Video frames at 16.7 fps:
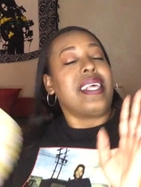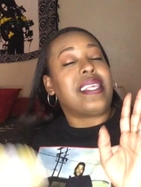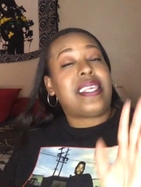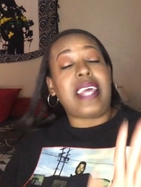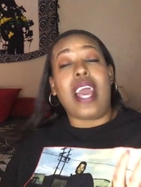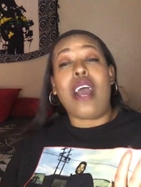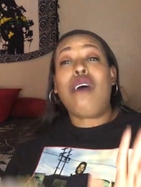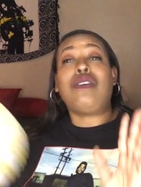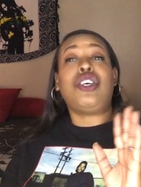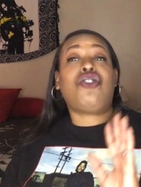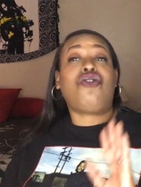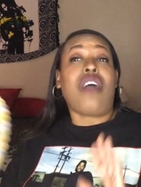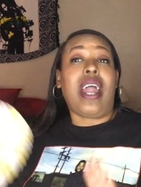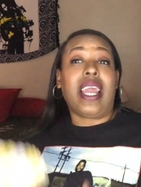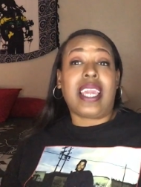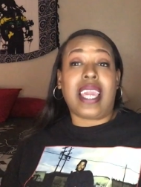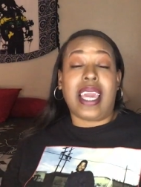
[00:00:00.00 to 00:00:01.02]
zells is
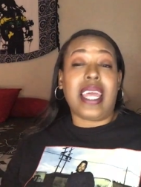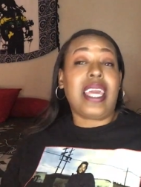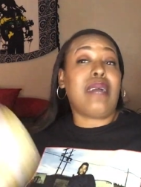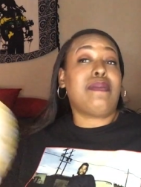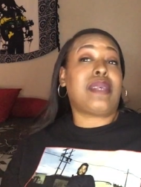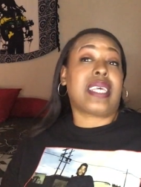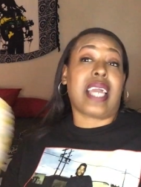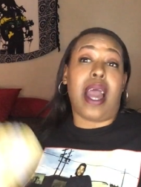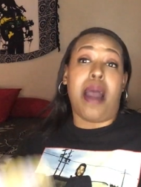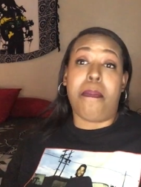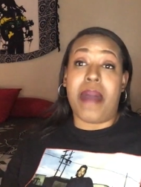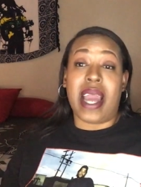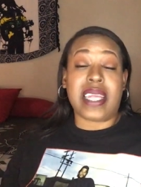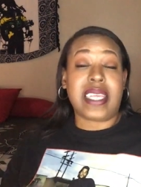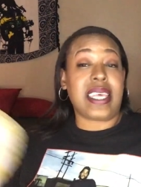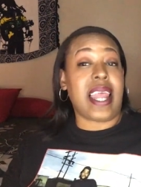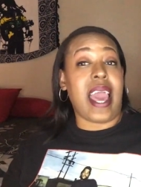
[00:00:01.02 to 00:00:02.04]
trying to get him to come
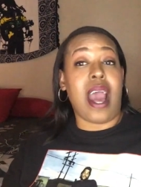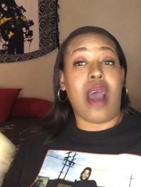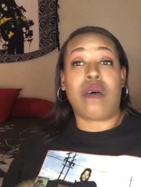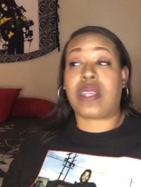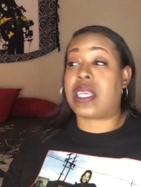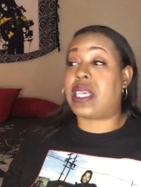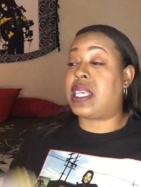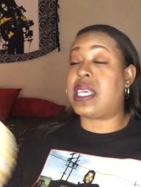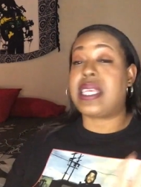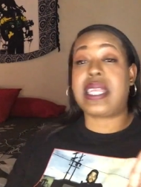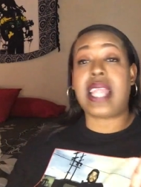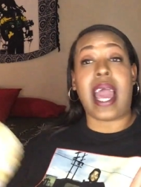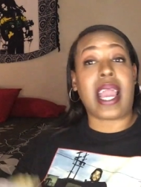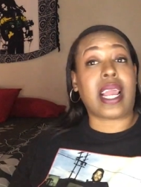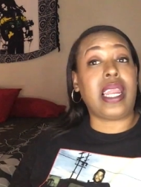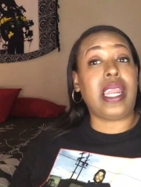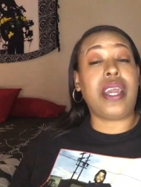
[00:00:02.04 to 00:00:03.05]
back to the house because he's
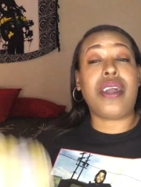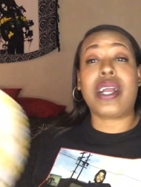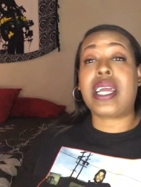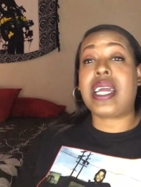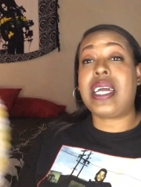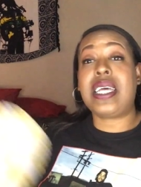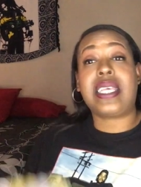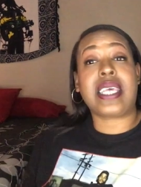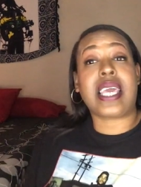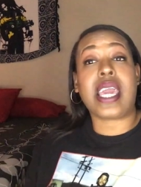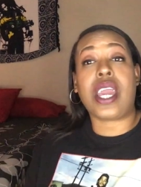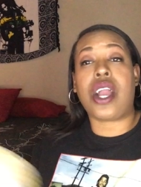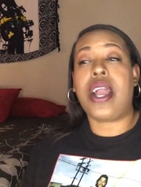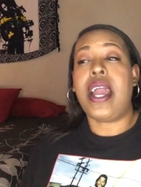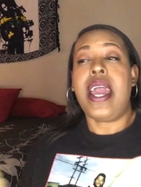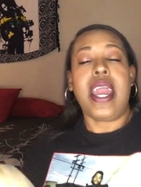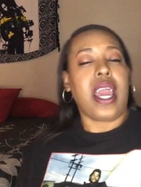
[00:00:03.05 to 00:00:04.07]
like lyrica is
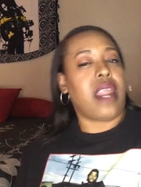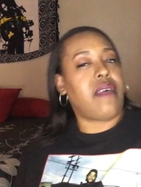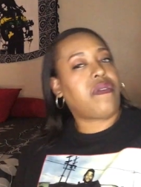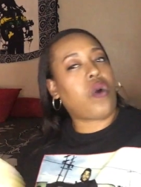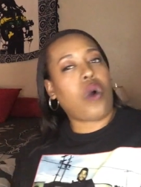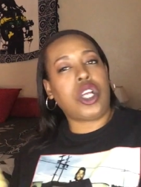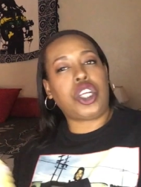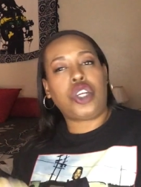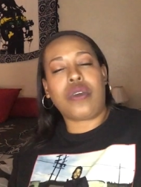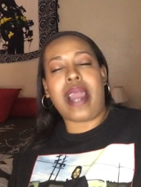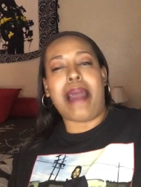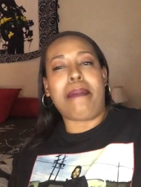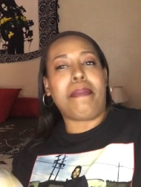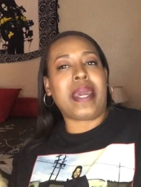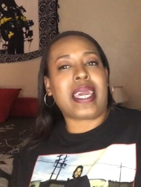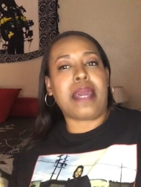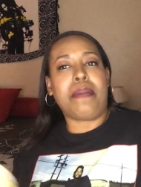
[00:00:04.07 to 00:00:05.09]
here and of course you
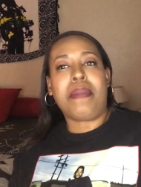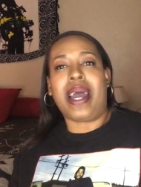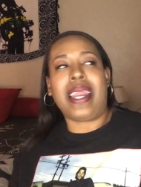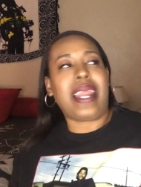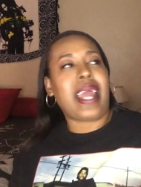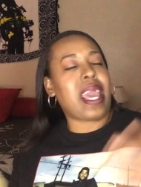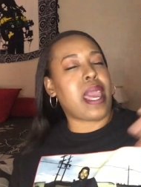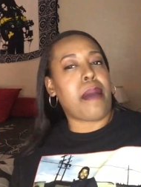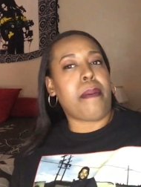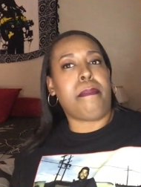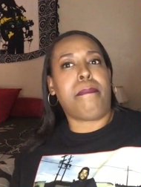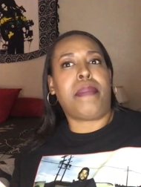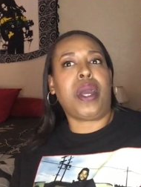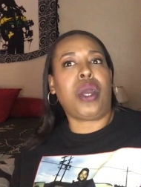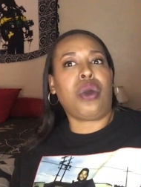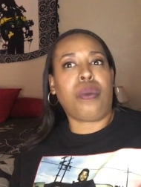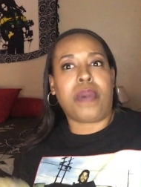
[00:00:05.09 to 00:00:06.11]
got micky munday and
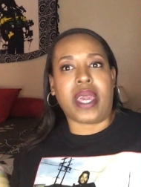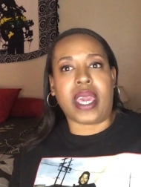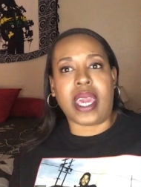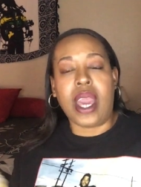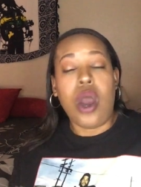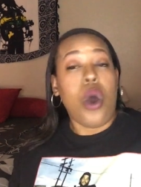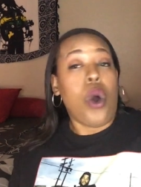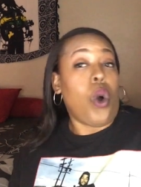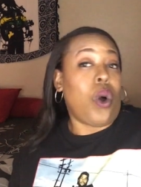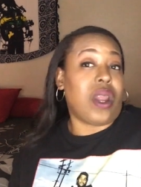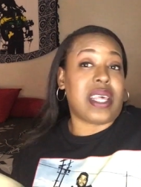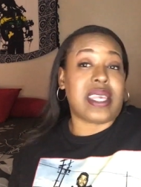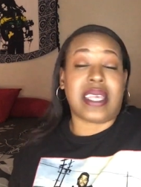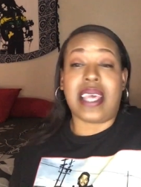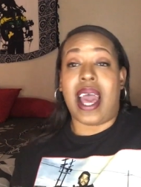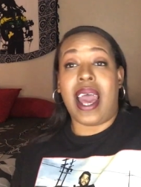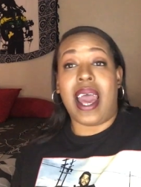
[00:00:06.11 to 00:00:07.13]
booby on the
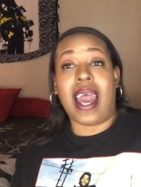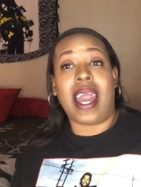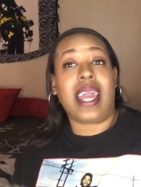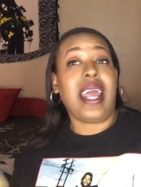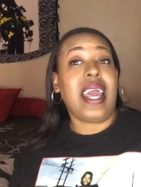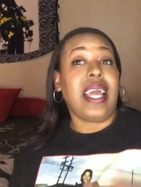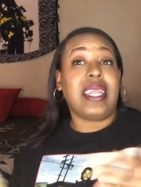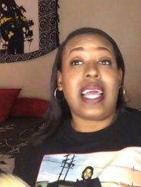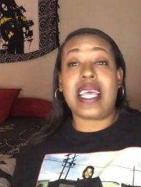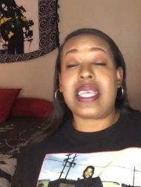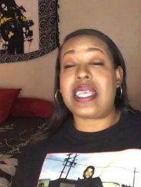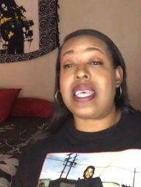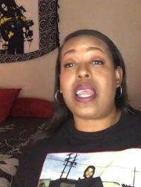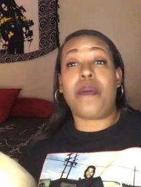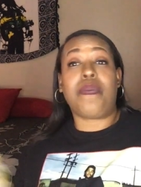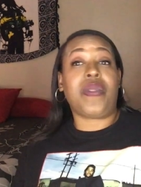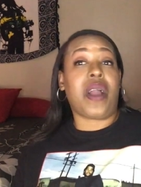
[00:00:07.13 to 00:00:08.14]
side they
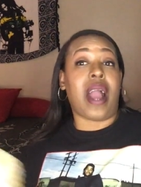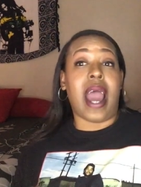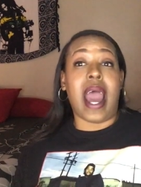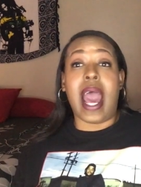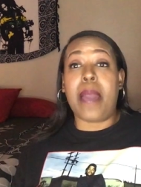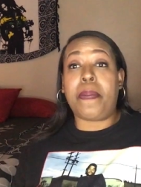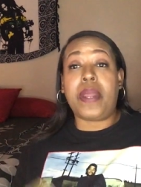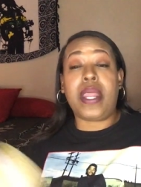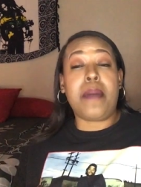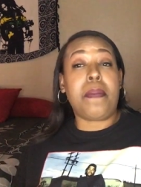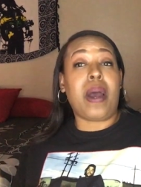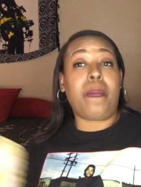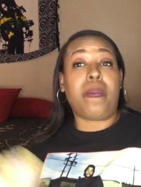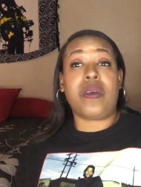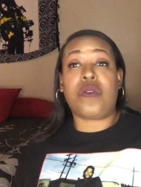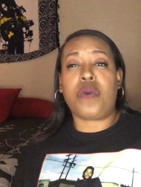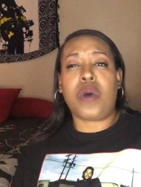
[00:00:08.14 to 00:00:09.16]
sitting up there hyping him
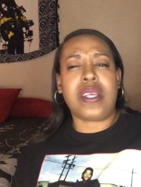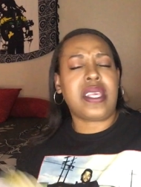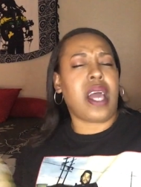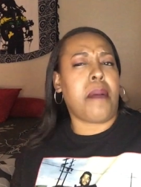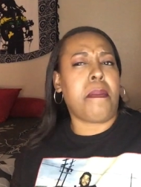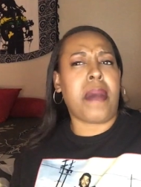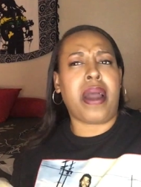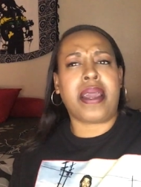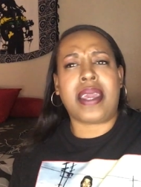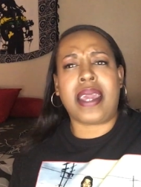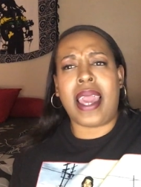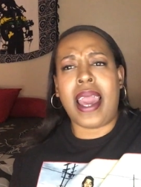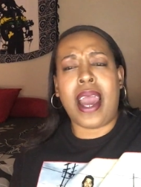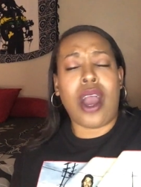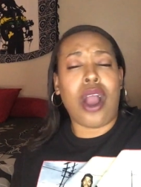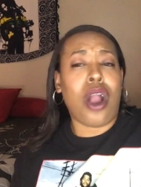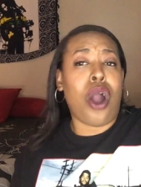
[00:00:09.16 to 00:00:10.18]
up as well talking about
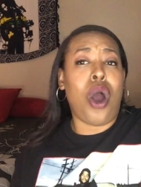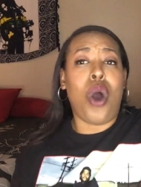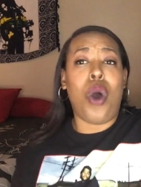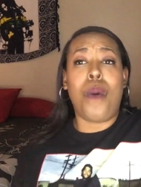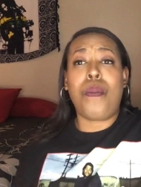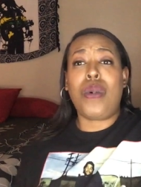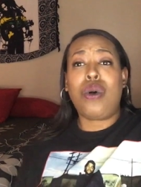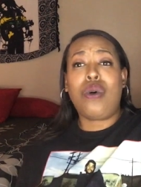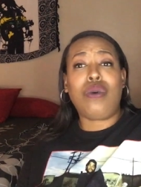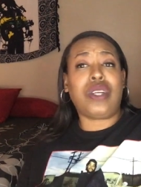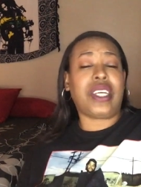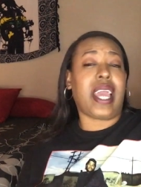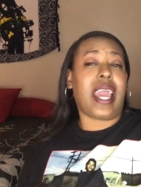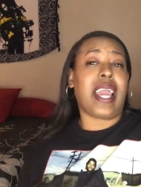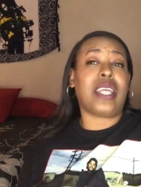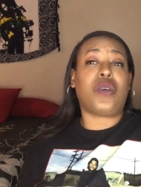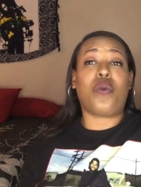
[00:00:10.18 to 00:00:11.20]
yeah her whole mood
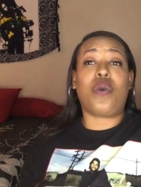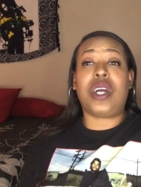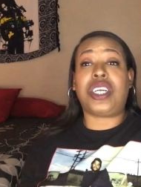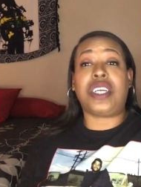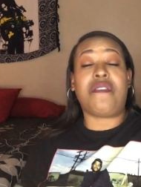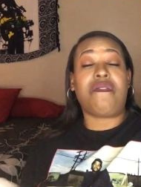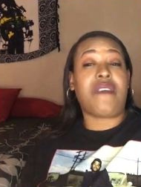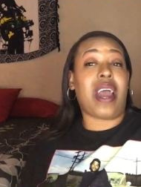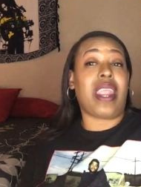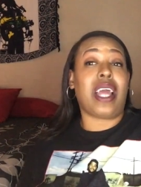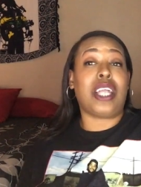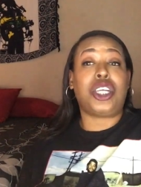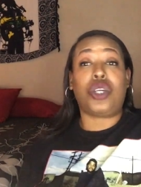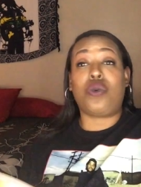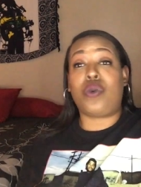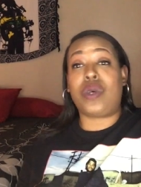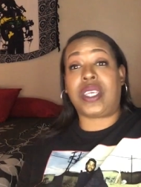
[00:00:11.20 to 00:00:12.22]
changed once she found that
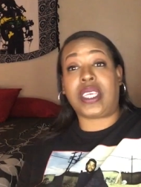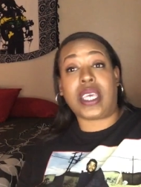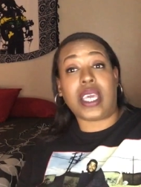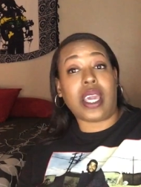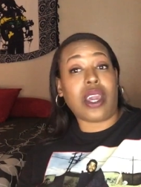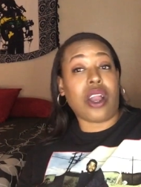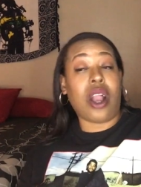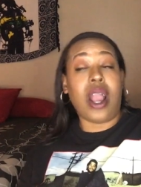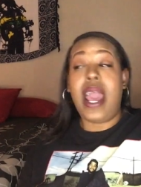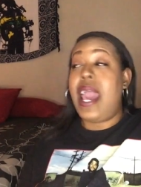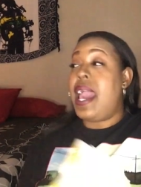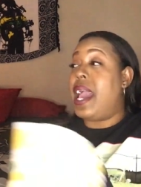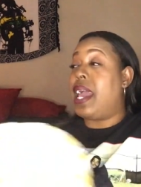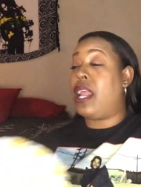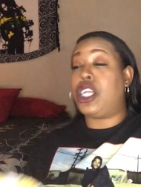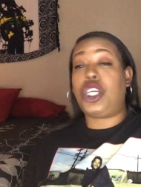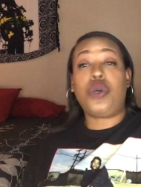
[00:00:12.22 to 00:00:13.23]
she was here
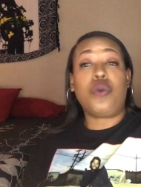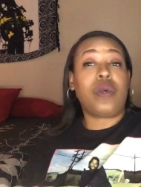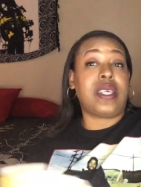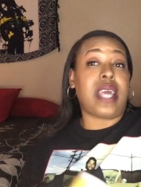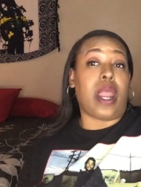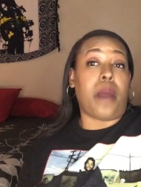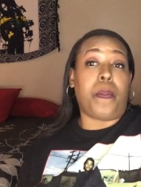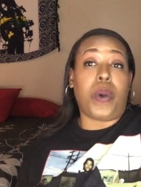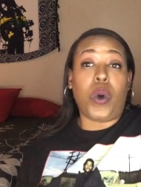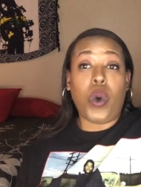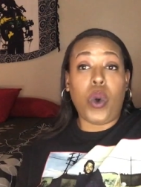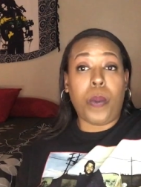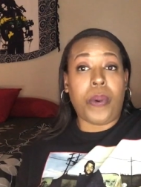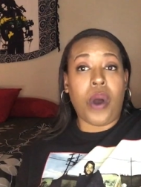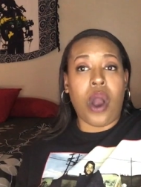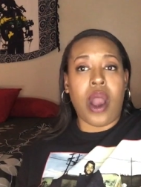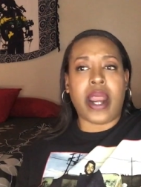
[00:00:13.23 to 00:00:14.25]
and that she was at a pool
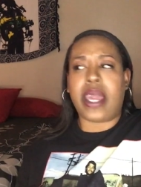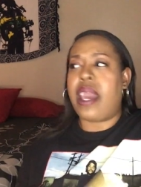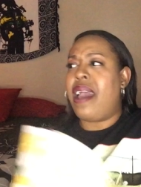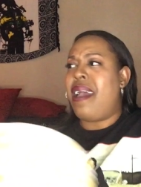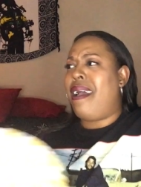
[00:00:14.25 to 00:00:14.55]
party